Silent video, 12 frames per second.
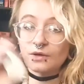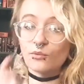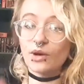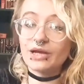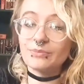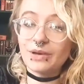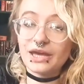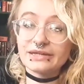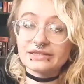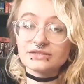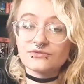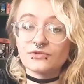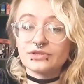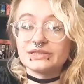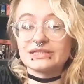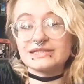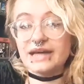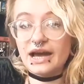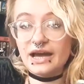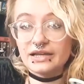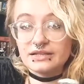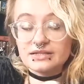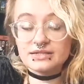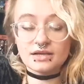white paint for
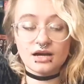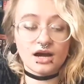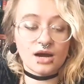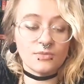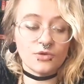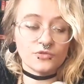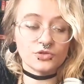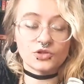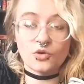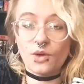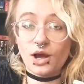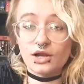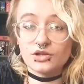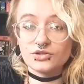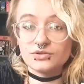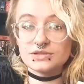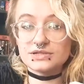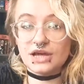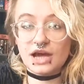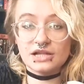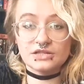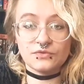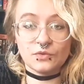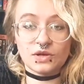designs. If you don't want to do
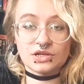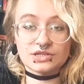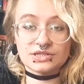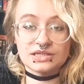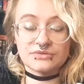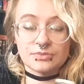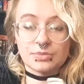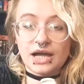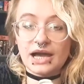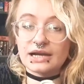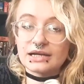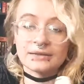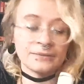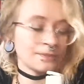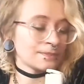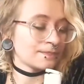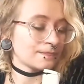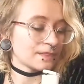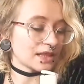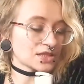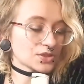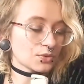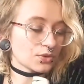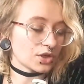designs, if you want to just leave it black,
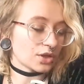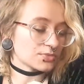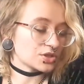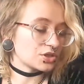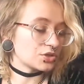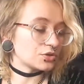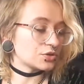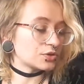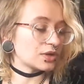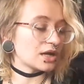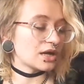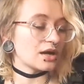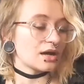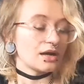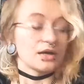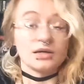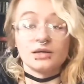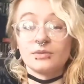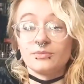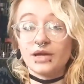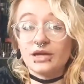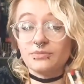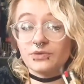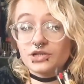that's totally up to you.
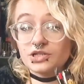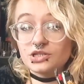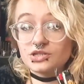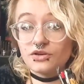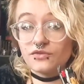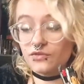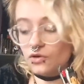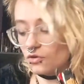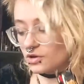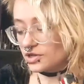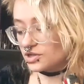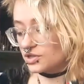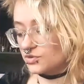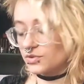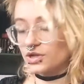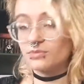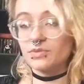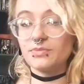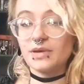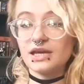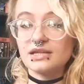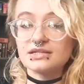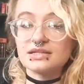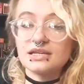Paintbrushes, of course, because we're going to be
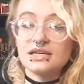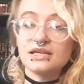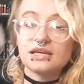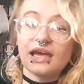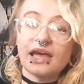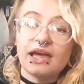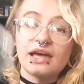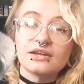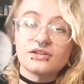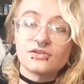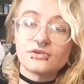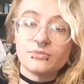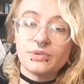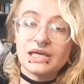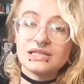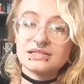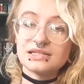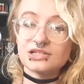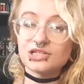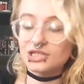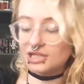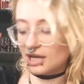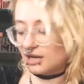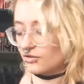painting, and a little paint dish
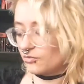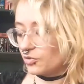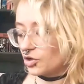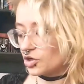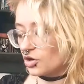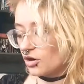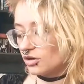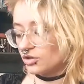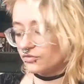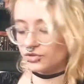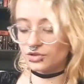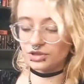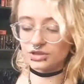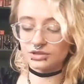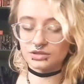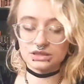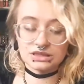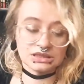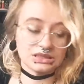to kind of put all of your